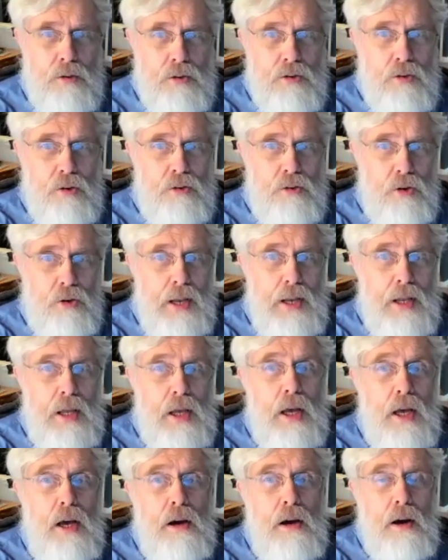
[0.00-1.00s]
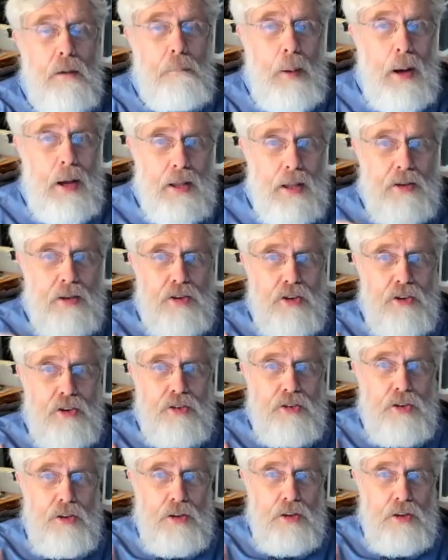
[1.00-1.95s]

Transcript: You know, try to a politician